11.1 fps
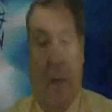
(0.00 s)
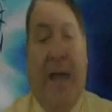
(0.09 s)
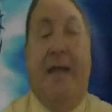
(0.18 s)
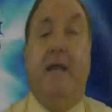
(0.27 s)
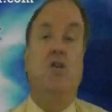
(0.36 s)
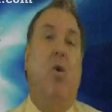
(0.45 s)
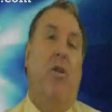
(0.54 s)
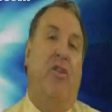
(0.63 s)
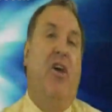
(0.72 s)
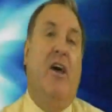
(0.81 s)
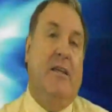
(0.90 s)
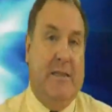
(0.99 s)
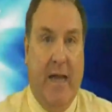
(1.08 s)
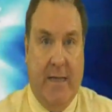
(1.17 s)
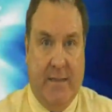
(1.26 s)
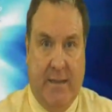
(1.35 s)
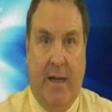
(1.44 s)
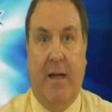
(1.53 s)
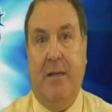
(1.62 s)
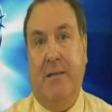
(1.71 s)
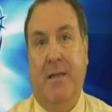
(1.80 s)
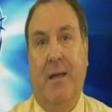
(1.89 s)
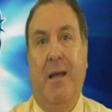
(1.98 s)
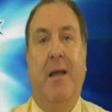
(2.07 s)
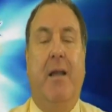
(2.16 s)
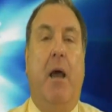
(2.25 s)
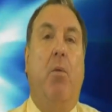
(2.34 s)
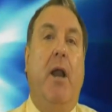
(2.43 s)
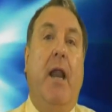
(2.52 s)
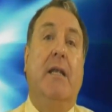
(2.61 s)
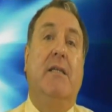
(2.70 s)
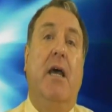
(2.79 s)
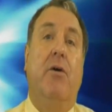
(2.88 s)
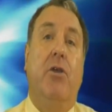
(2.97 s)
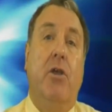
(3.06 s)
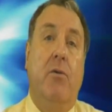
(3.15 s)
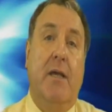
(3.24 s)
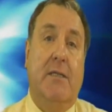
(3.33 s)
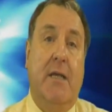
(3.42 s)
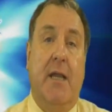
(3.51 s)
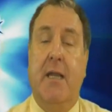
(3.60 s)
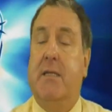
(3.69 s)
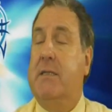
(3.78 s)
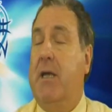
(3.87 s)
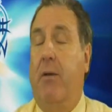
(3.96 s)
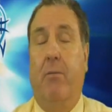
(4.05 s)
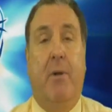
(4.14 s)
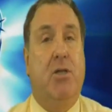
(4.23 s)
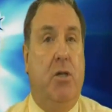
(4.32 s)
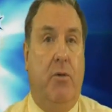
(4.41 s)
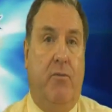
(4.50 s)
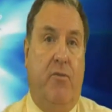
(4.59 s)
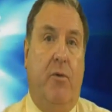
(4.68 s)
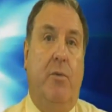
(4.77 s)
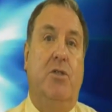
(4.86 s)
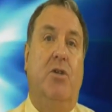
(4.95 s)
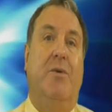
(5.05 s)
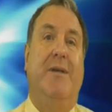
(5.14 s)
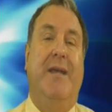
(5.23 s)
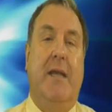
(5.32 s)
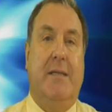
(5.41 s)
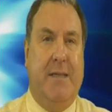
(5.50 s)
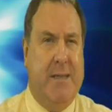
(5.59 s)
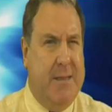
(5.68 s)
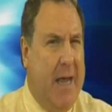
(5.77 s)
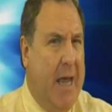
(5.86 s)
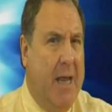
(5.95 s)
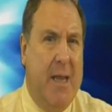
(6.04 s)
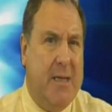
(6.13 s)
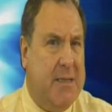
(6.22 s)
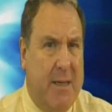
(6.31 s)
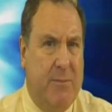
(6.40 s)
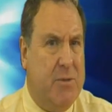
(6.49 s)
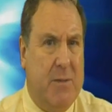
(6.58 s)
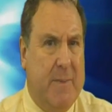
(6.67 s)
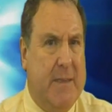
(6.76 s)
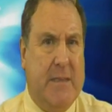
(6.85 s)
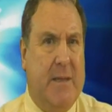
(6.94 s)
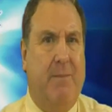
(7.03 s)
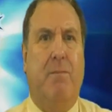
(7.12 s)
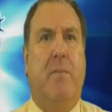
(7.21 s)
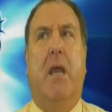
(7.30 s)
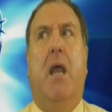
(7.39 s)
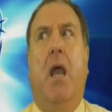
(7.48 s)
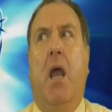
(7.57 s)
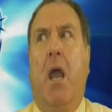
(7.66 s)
And here's your Thursday stars. Now, what did I tell you yesterday? There's so much to look forward to, and yet today there seems to be something